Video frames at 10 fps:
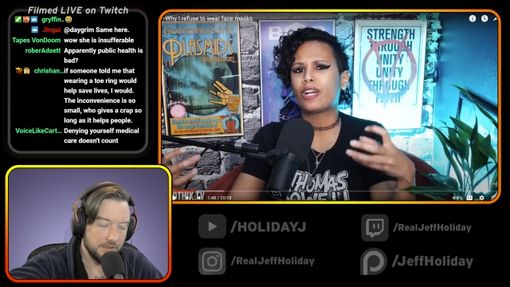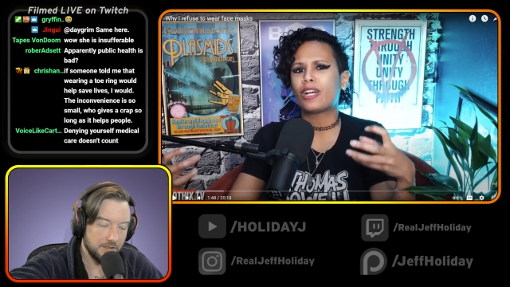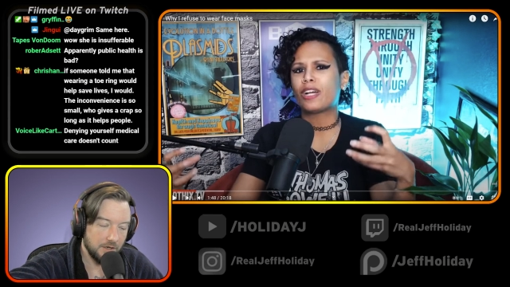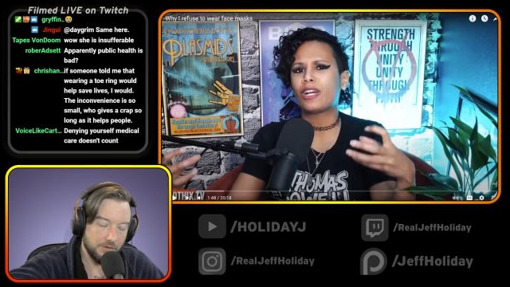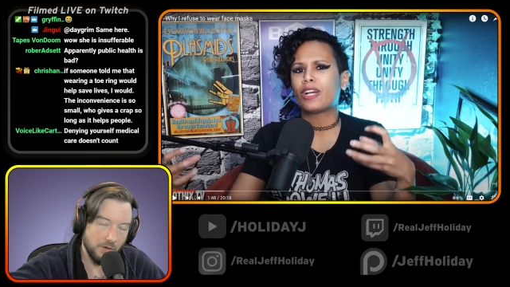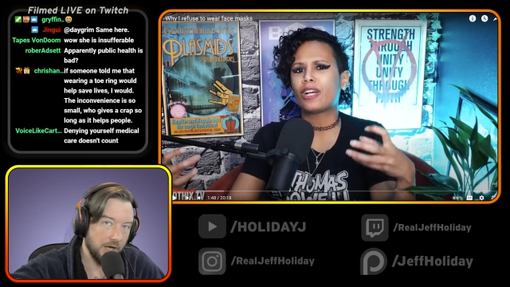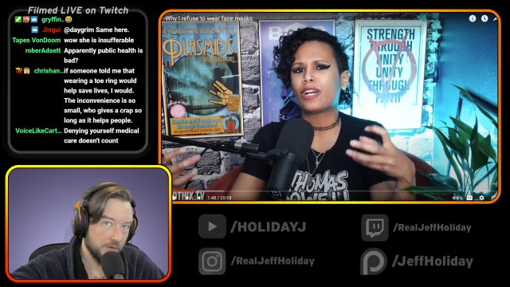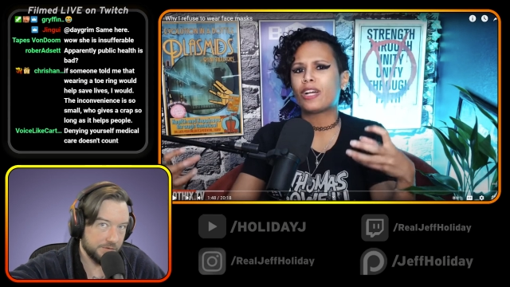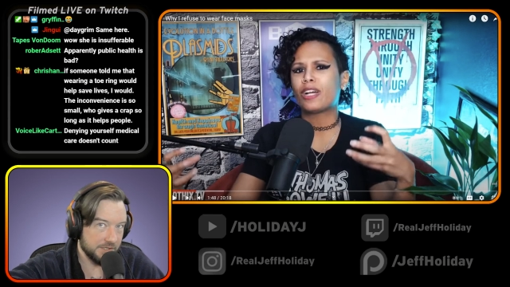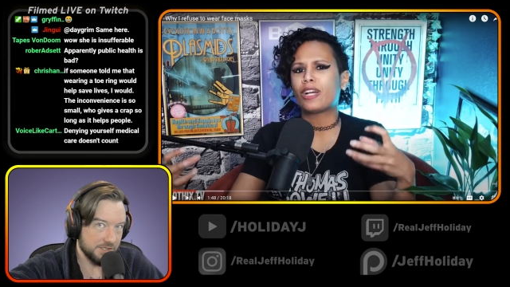Speaker 1: although i
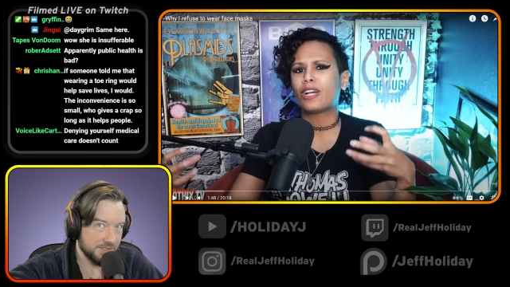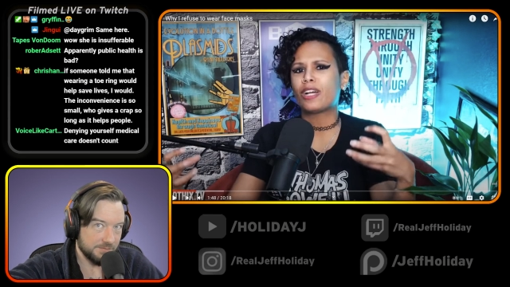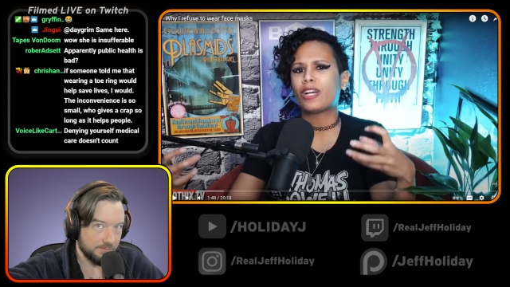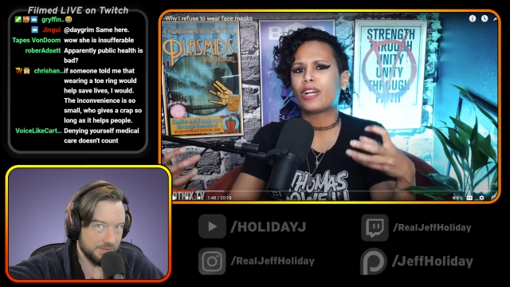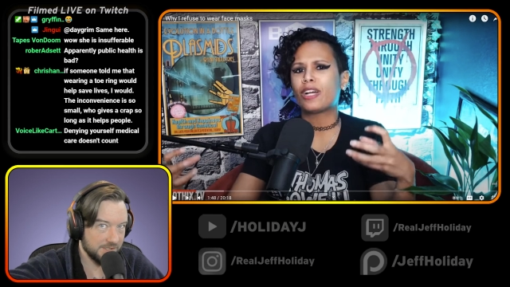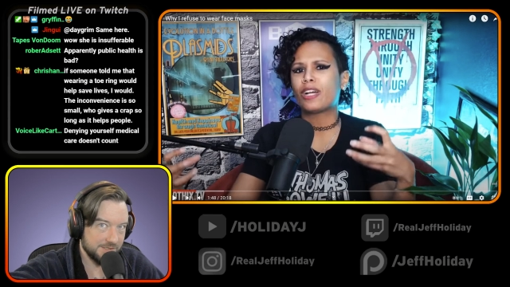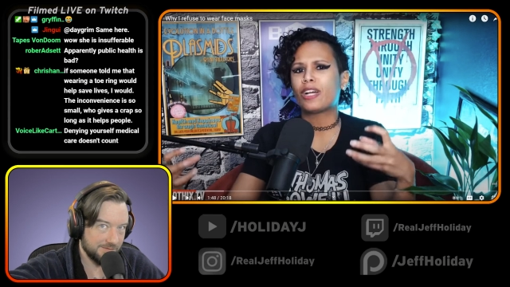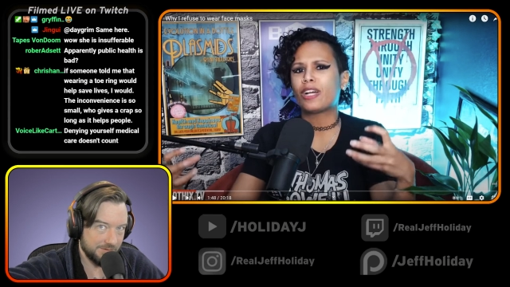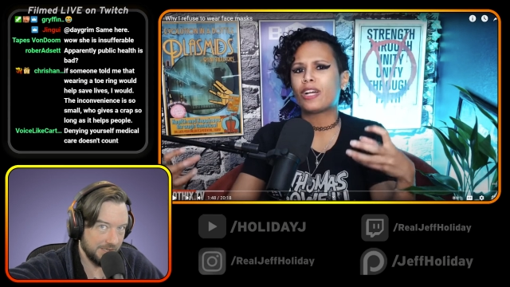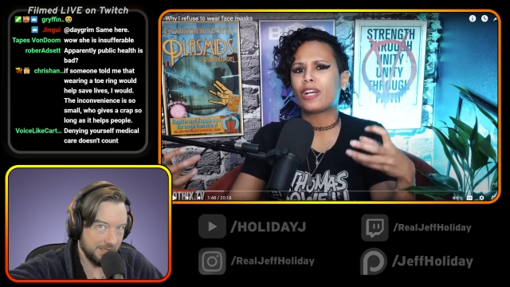don't think she's she's
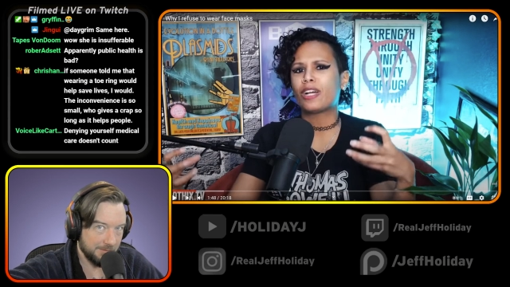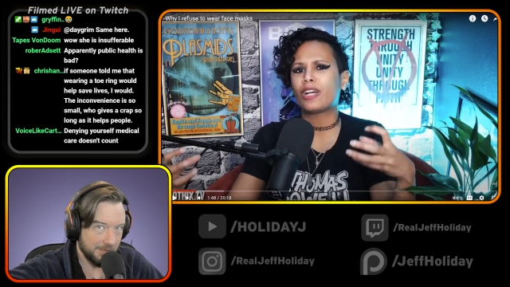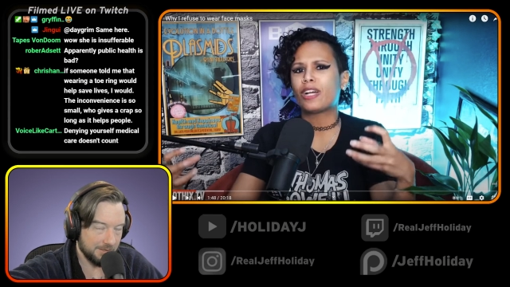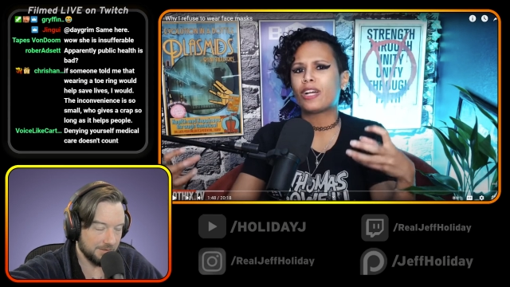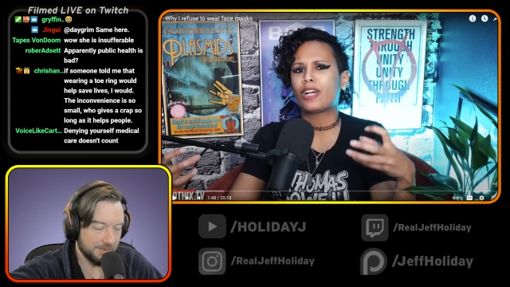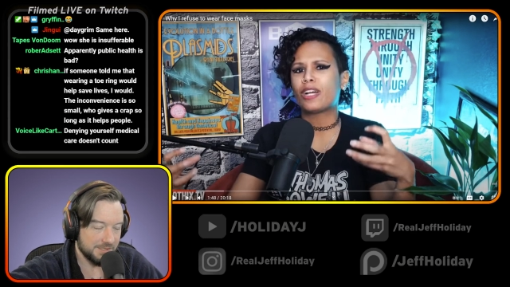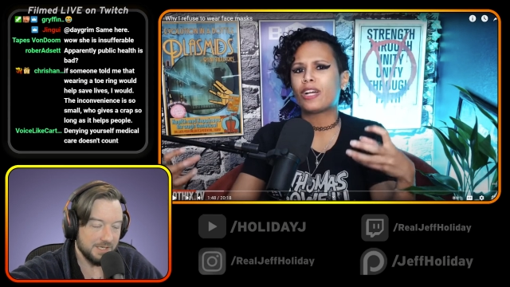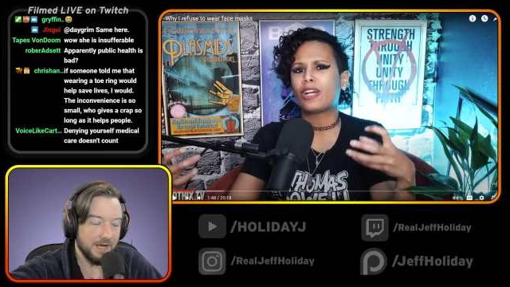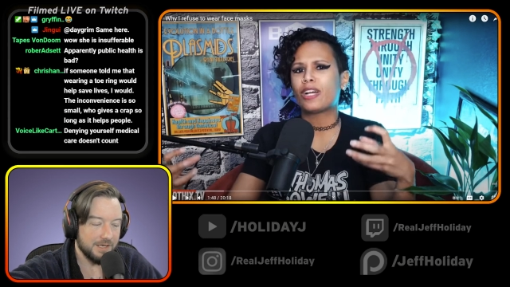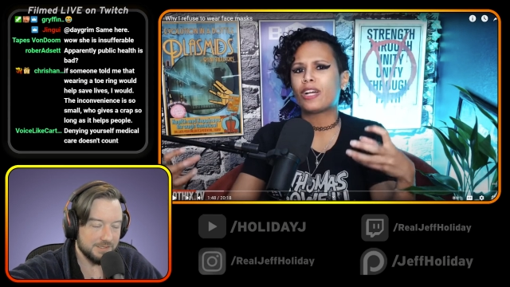thinking about it along the
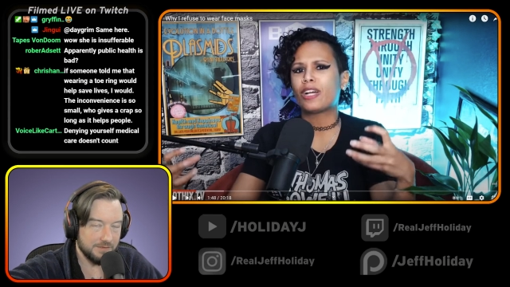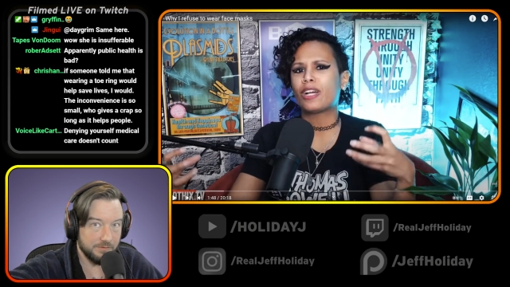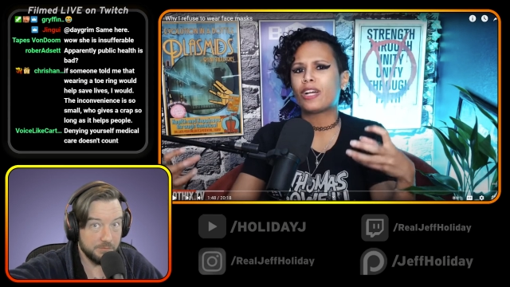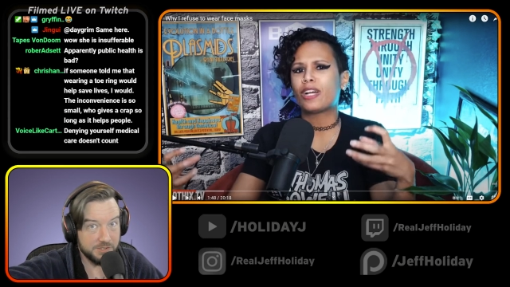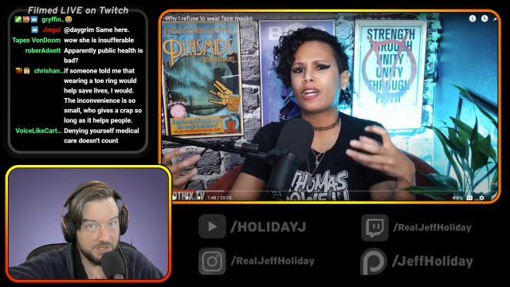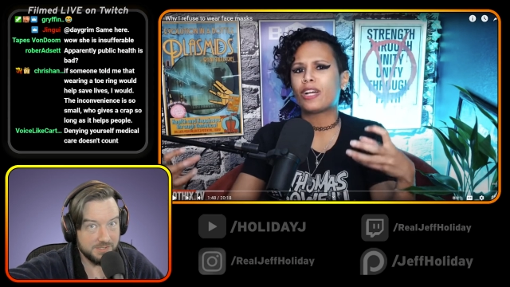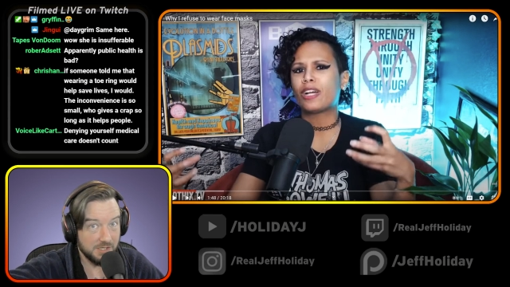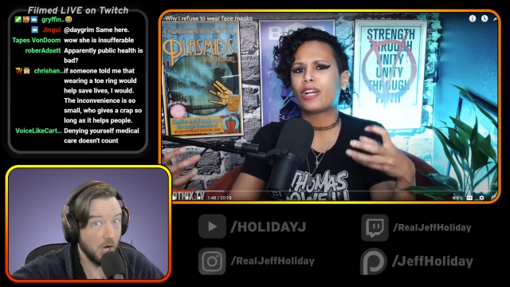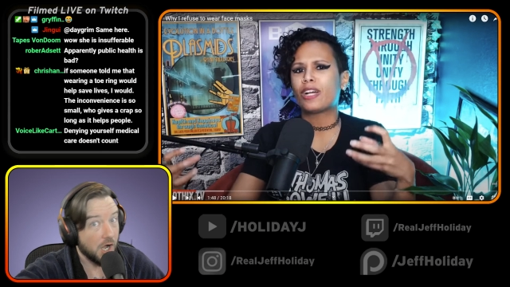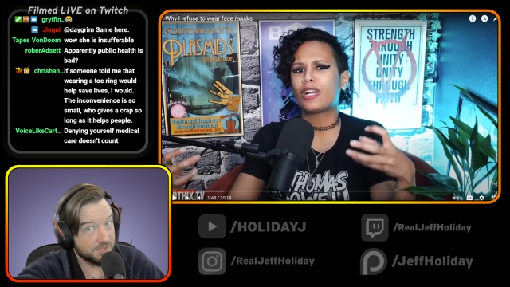science of it but just the
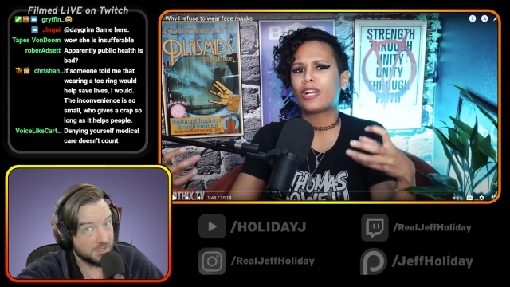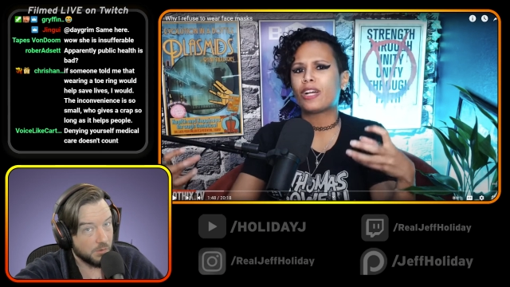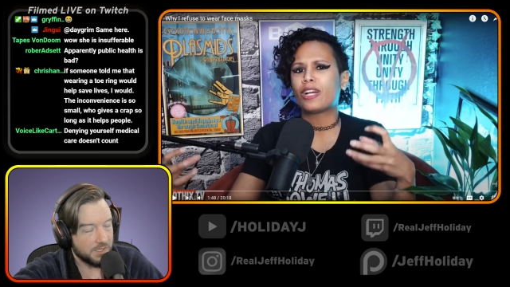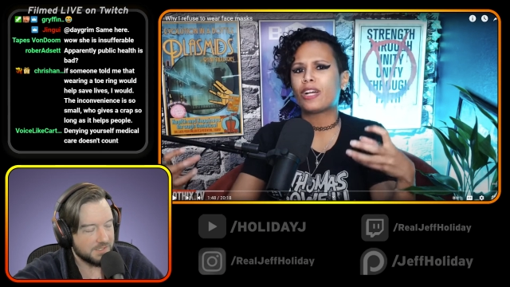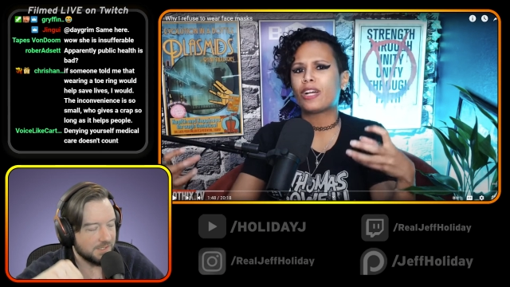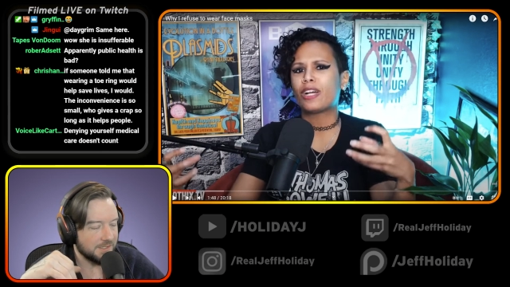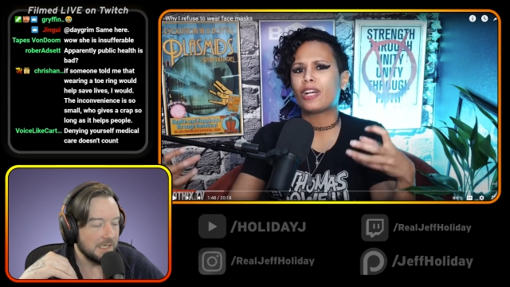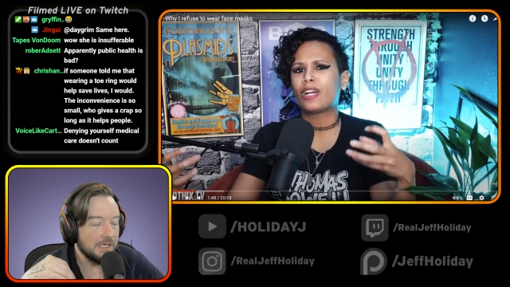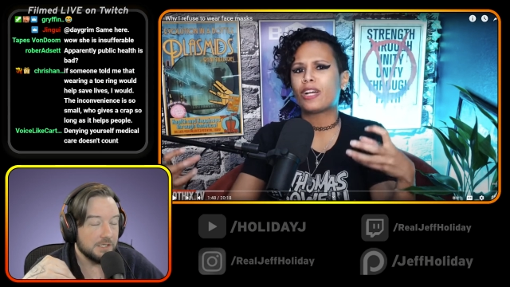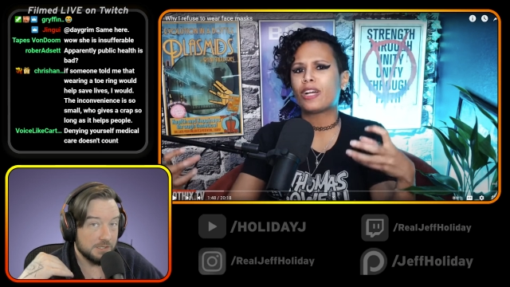consequences
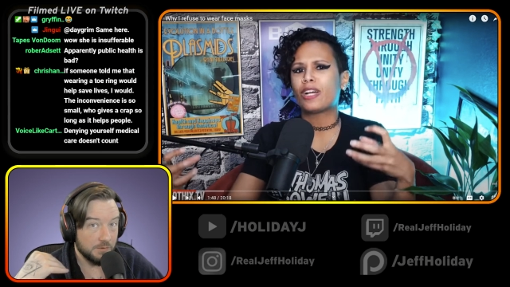so